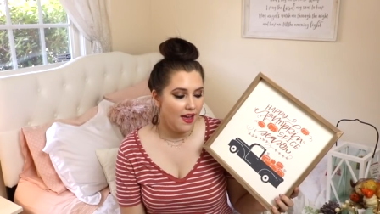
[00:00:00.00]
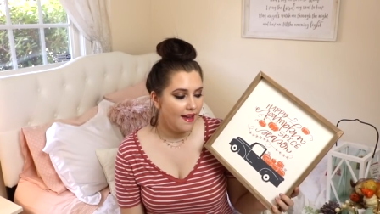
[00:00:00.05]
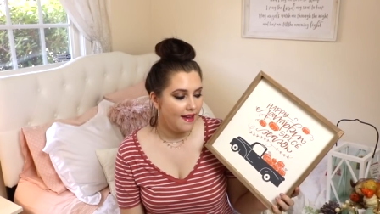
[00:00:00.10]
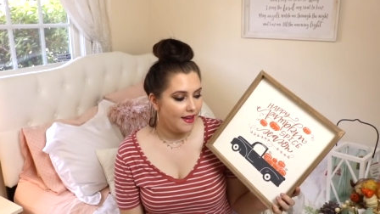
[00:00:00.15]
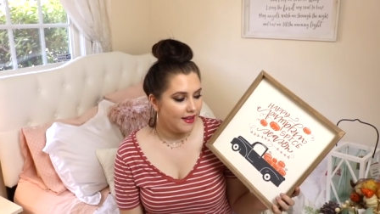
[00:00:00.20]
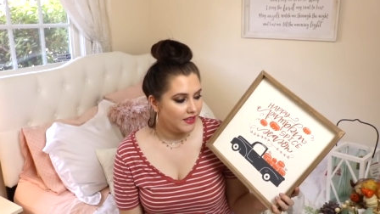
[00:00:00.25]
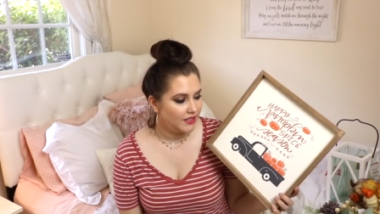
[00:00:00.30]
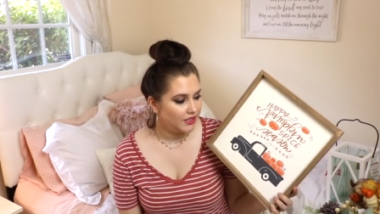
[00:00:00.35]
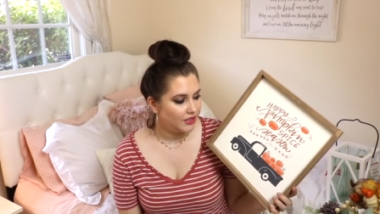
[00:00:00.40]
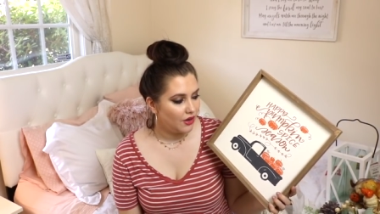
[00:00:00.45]

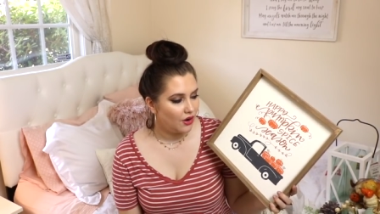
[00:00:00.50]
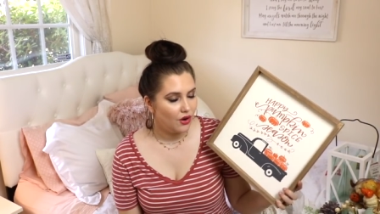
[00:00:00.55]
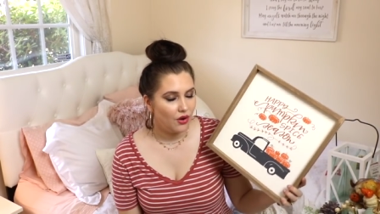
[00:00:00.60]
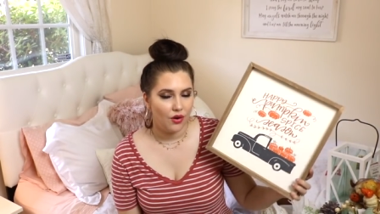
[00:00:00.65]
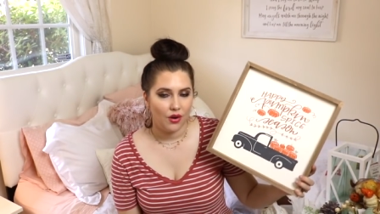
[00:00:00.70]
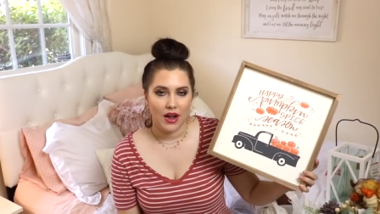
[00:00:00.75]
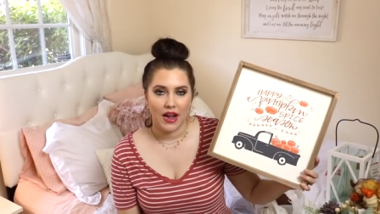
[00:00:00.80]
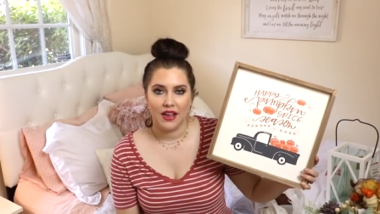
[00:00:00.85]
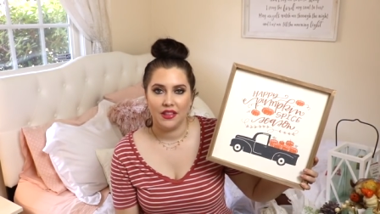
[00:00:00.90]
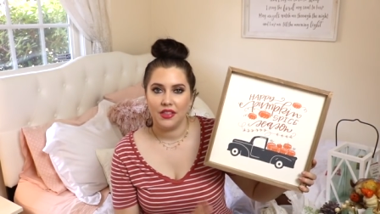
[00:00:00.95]
and
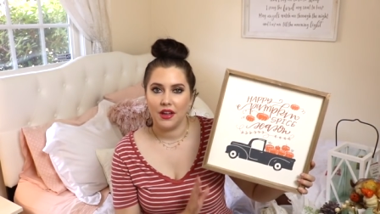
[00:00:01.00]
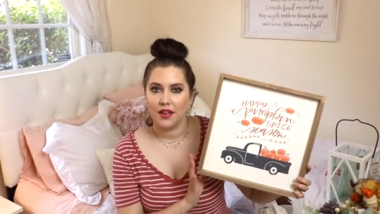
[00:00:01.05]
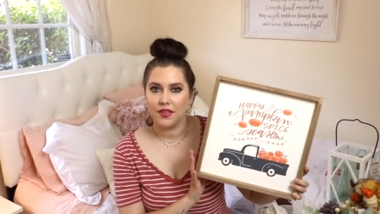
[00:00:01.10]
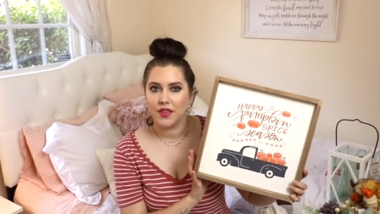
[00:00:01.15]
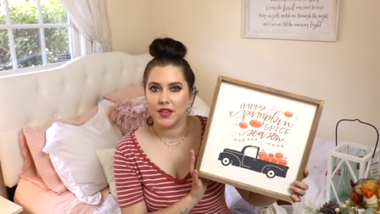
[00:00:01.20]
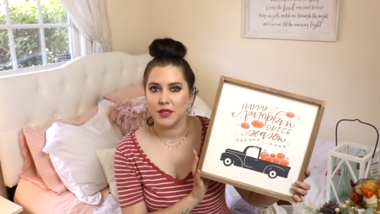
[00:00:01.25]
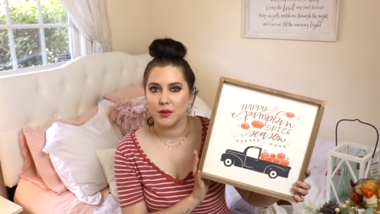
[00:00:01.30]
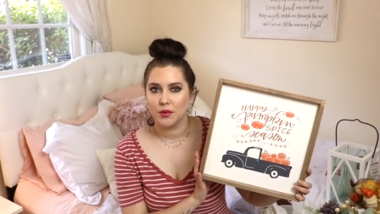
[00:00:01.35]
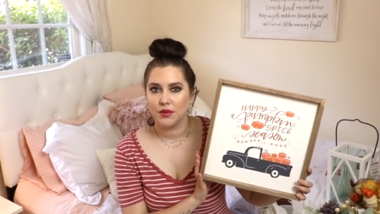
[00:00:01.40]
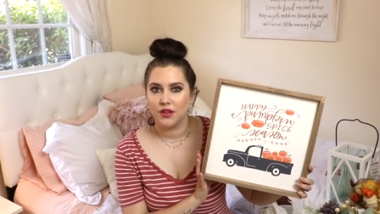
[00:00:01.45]
so I thought
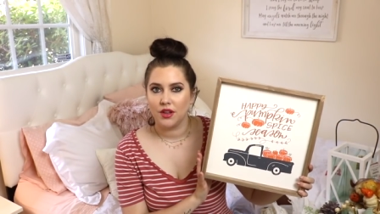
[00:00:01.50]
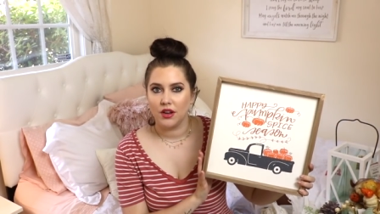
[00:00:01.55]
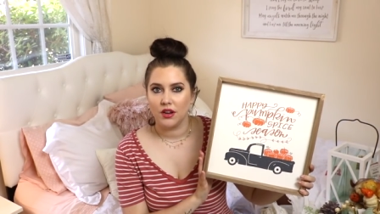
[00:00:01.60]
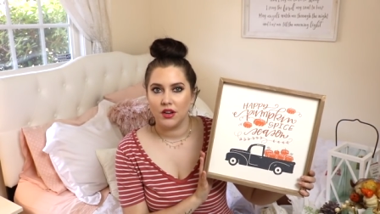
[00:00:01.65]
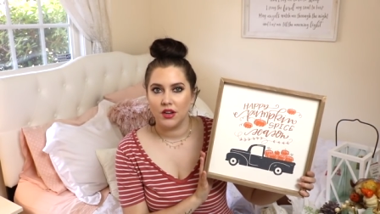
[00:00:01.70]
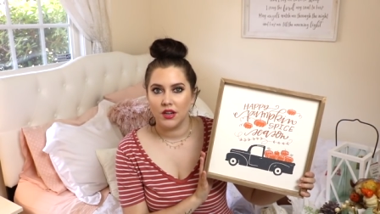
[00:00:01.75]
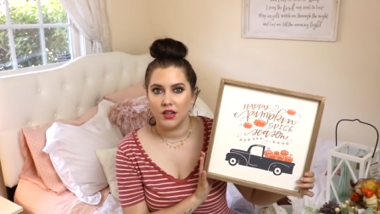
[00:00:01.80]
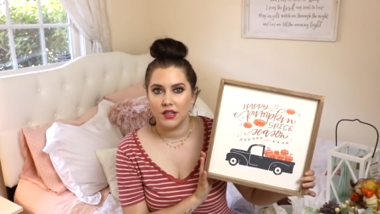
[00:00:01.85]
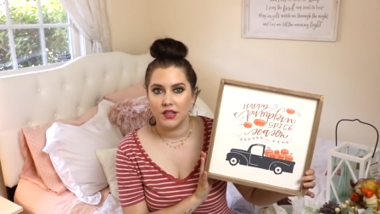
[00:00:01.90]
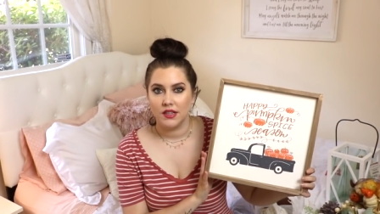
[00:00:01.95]
this would
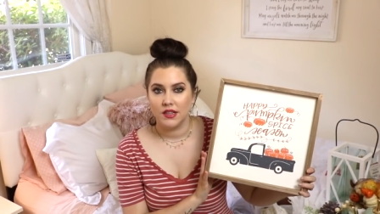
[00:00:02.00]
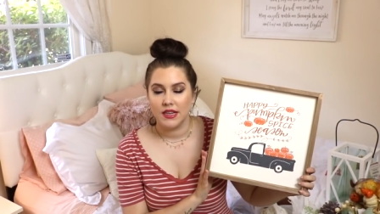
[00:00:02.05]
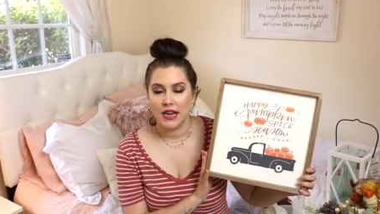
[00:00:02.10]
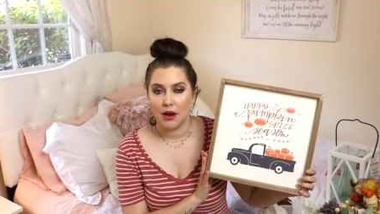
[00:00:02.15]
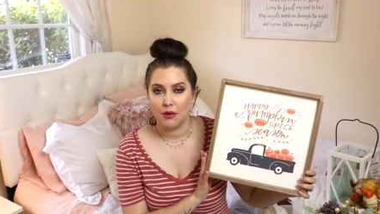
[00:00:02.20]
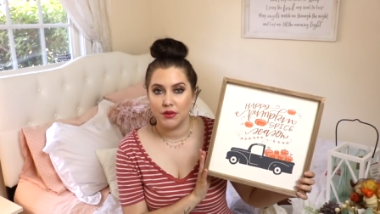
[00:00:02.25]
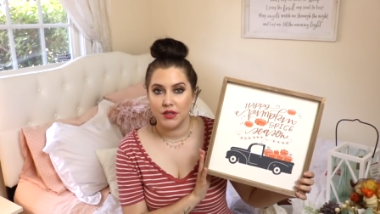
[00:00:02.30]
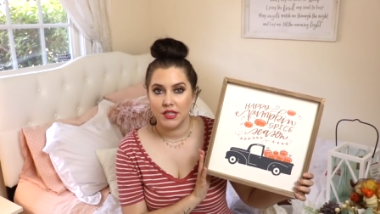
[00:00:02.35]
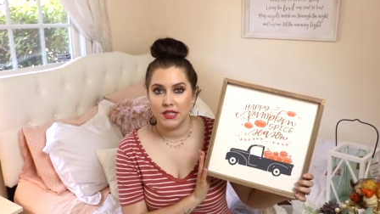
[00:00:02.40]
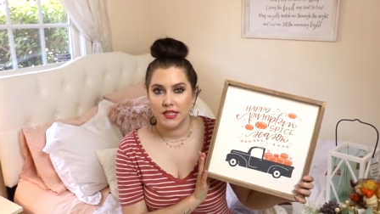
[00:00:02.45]
look good
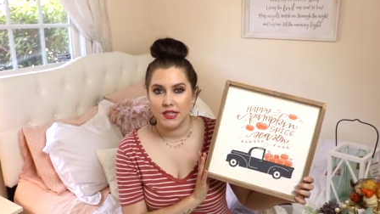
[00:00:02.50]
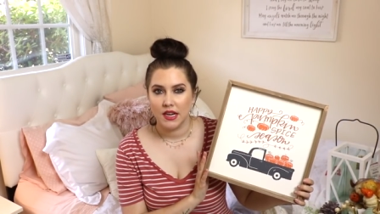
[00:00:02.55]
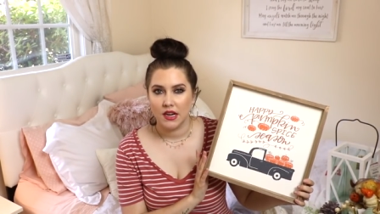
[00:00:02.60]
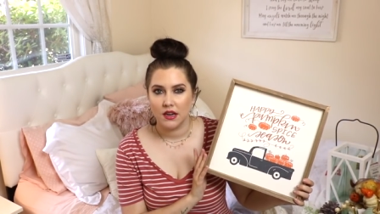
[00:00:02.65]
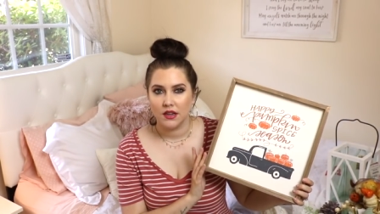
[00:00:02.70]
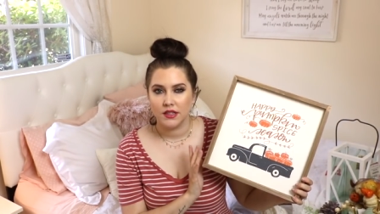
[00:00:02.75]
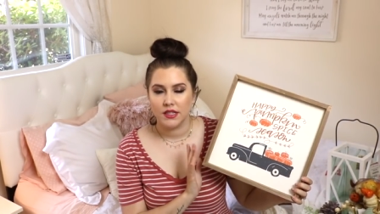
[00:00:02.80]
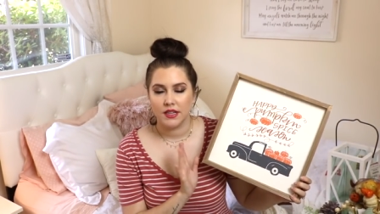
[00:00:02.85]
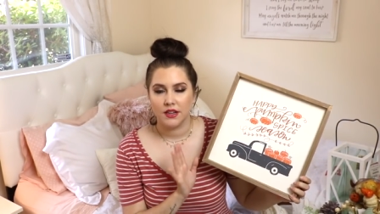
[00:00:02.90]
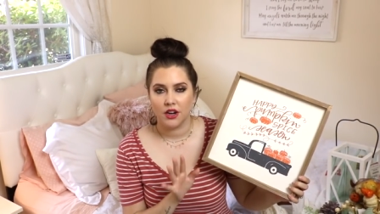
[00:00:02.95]

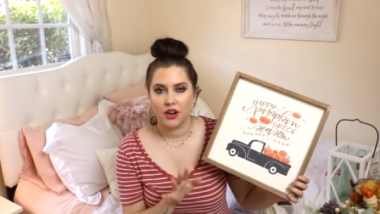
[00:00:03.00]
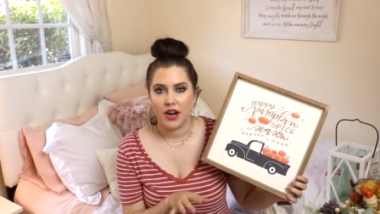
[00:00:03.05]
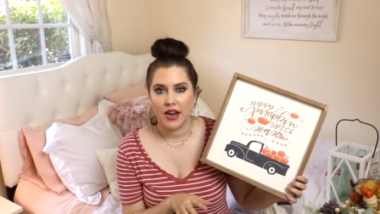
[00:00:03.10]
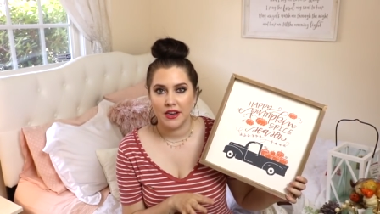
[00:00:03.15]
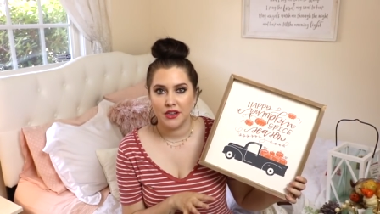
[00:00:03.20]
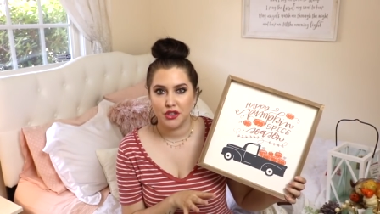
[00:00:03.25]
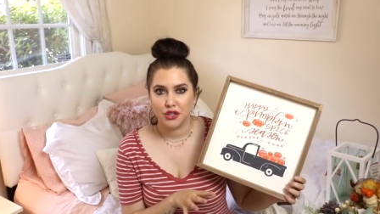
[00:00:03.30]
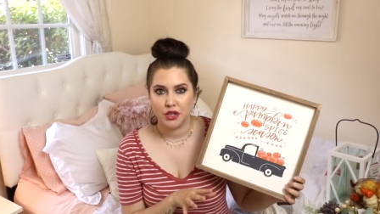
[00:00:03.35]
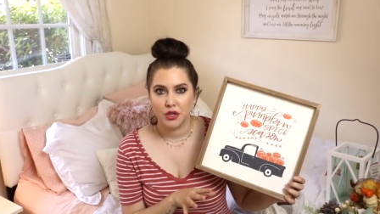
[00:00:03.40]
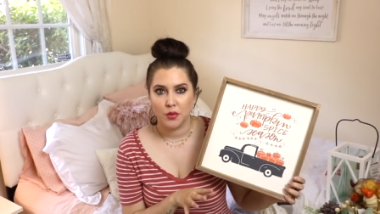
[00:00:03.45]
downstairs in our
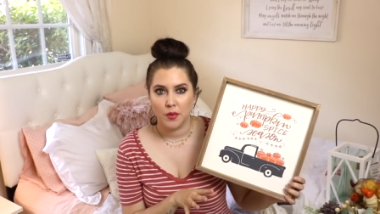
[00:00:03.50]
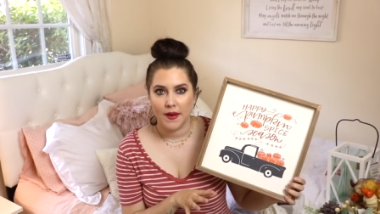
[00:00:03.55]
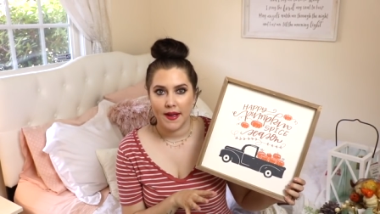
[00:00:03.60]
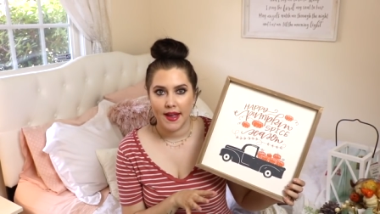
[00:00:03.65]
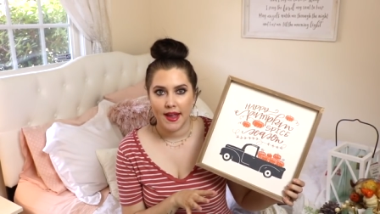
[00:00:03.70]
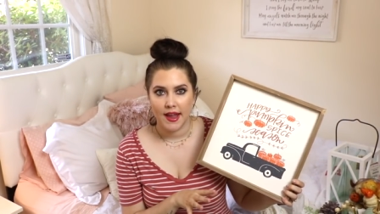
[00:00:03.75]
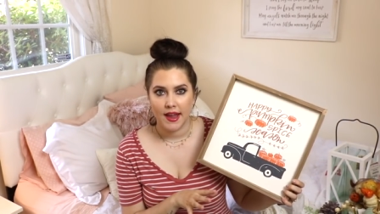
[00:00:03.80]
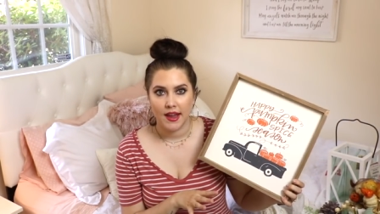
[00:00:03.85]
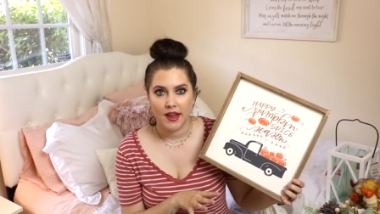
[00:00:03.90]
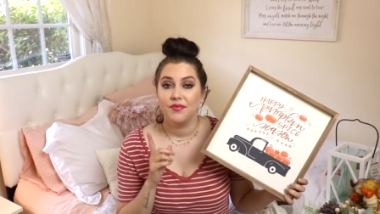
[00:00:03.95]

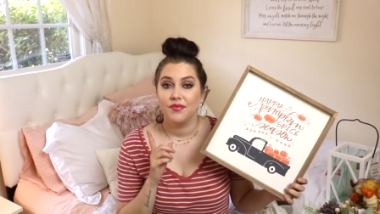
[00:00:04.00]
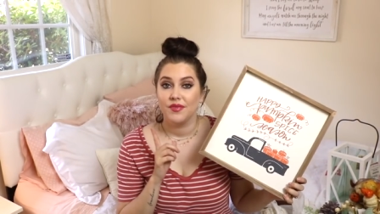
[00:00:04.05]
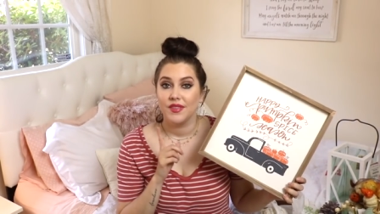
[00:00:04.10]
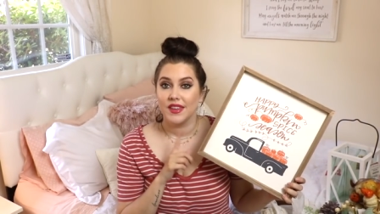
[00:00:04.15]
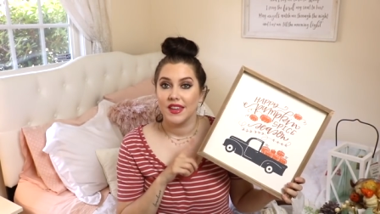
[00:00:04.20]
entryway.